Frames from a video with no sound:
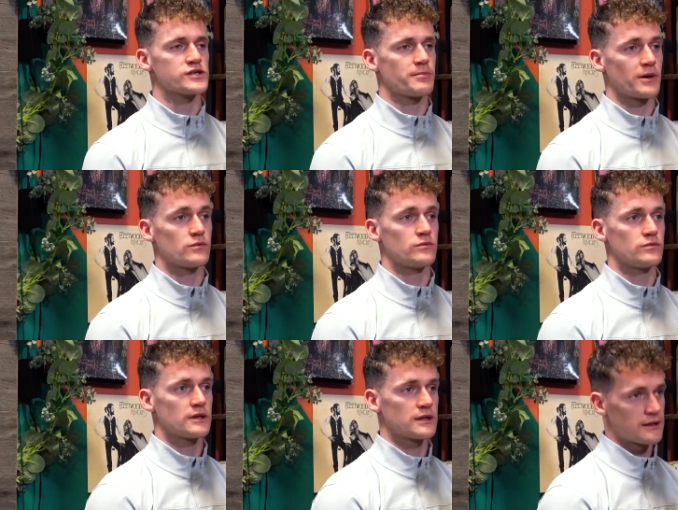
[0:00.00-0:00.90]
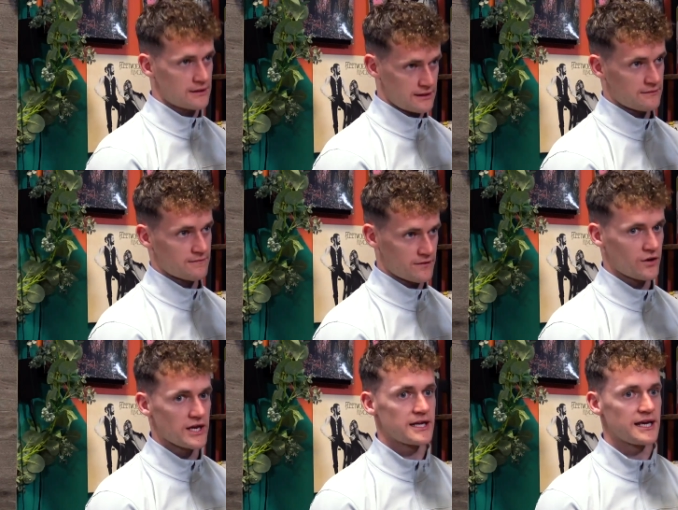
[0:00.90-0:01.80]
about
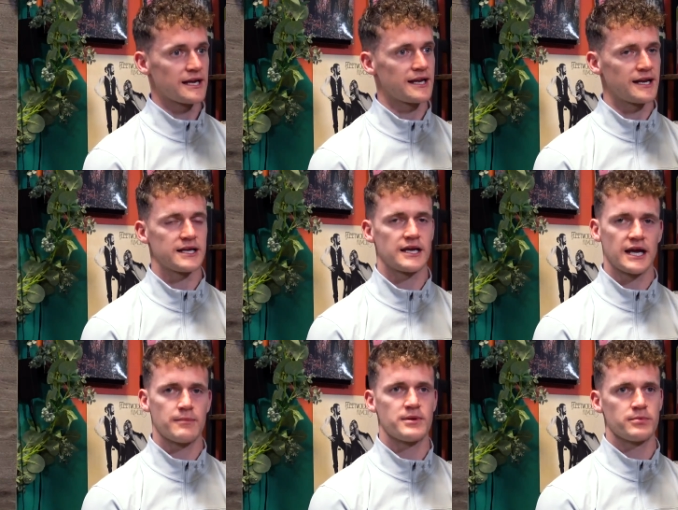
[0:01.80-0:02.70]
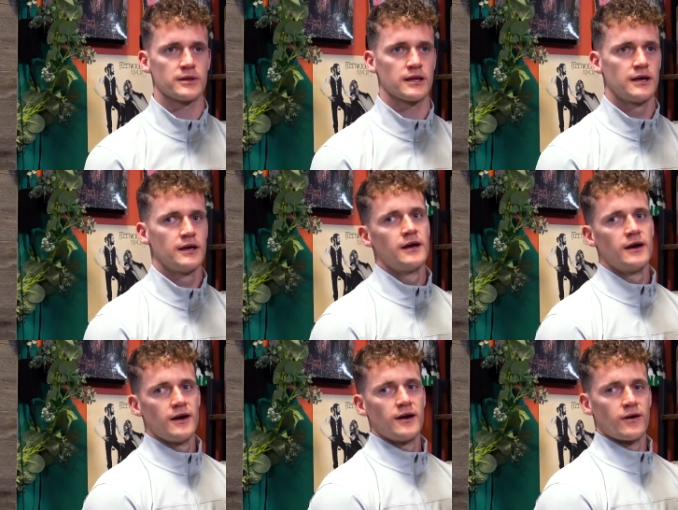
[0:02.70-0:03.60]
creatine, and then like you get people
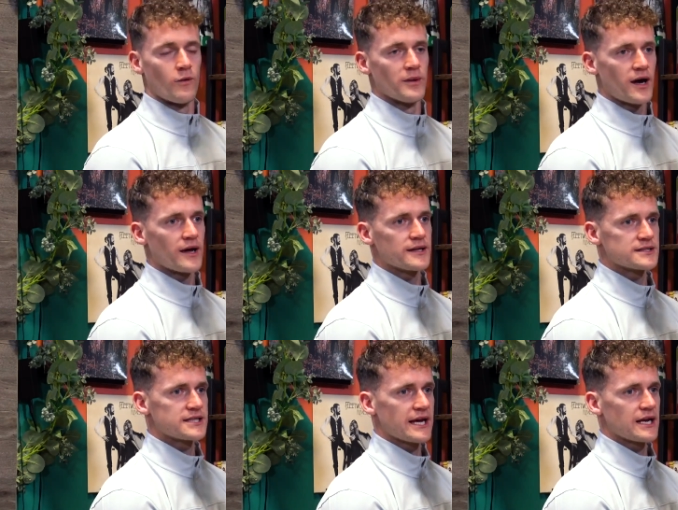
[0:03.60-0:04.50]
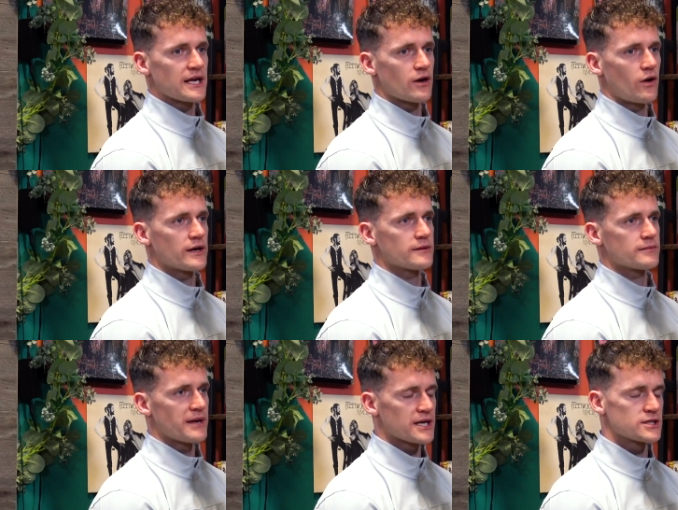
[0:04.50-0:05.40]
coming on saying like, oh, it
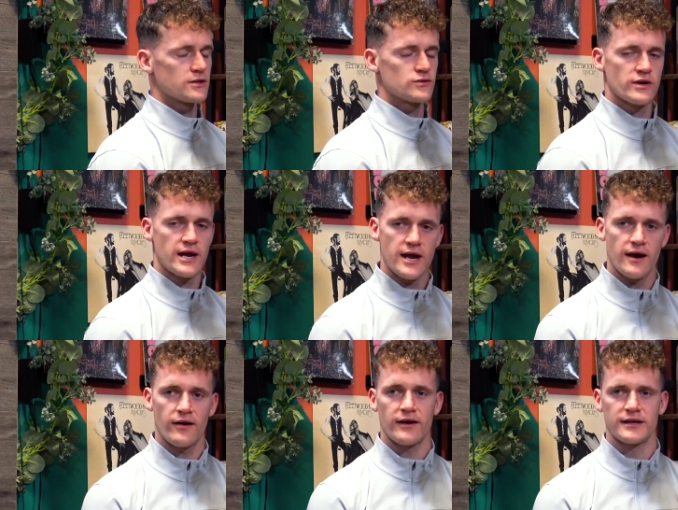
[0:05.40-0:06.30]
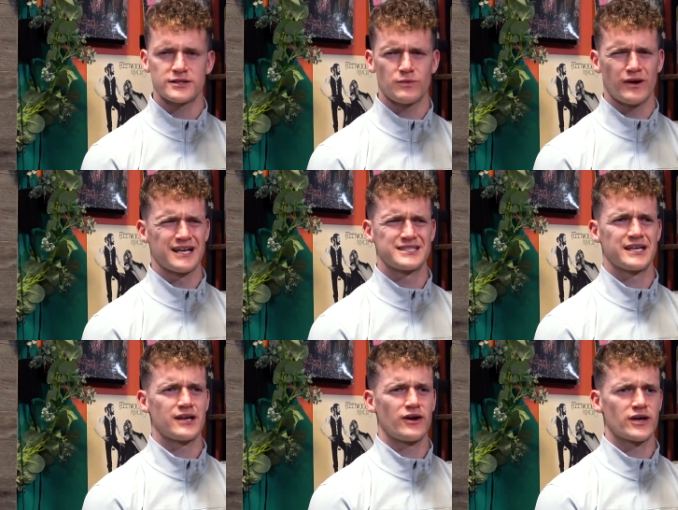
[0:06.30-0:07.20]
makes you lose your hair. And this one lad
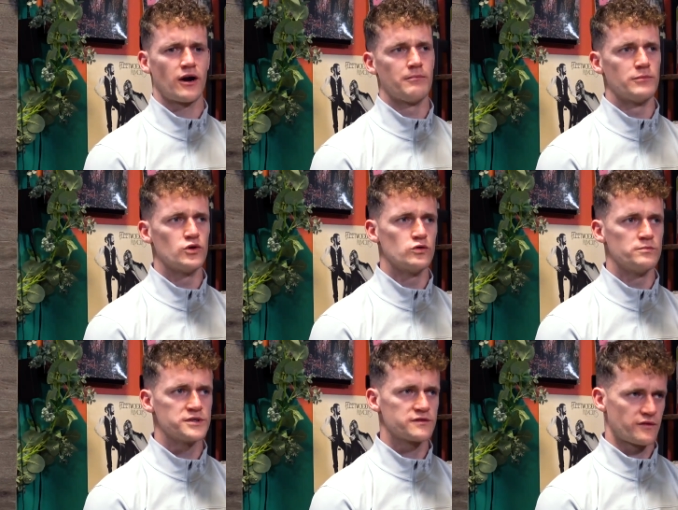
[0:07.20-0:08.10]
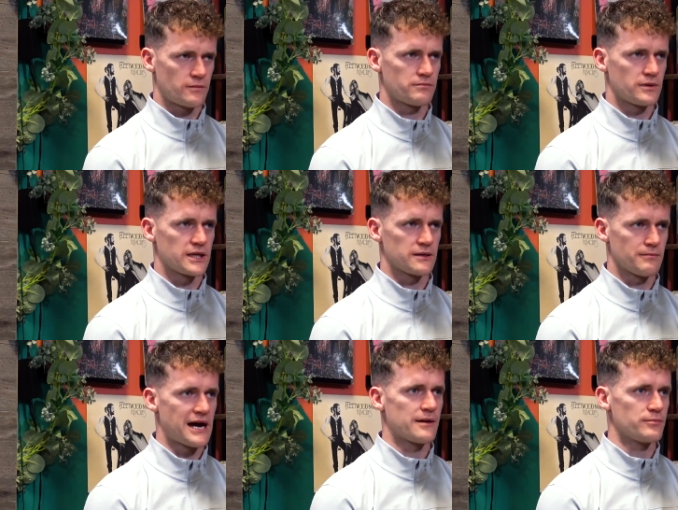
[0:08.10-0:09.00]
said, I got moobs from like
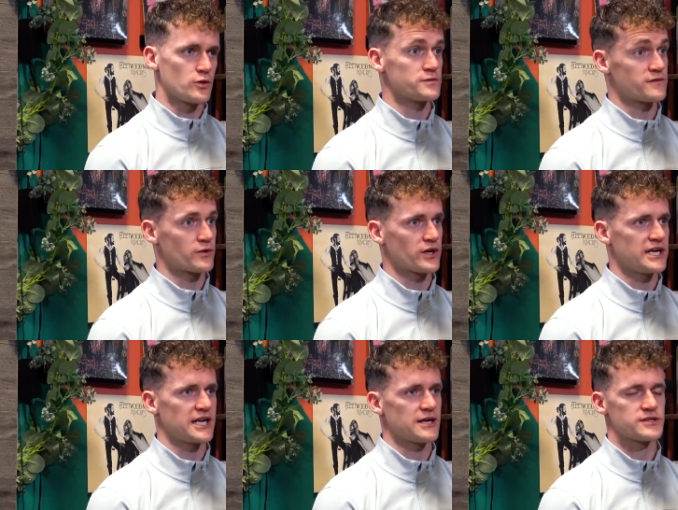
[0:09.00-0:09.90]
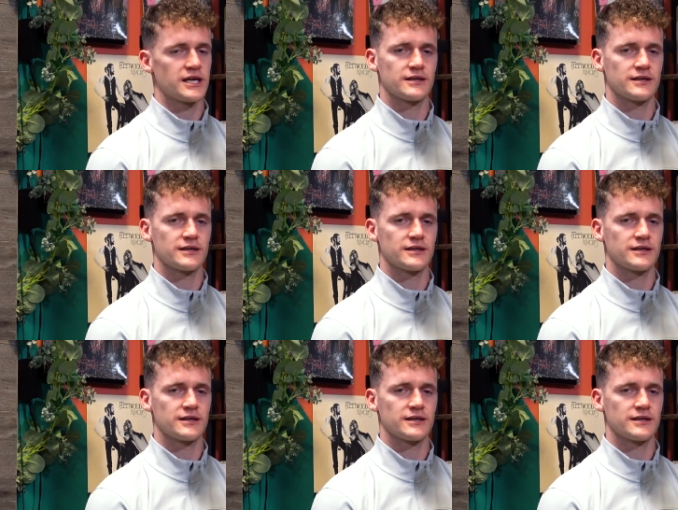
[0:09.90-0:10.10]
man from boobs from creatine I was like,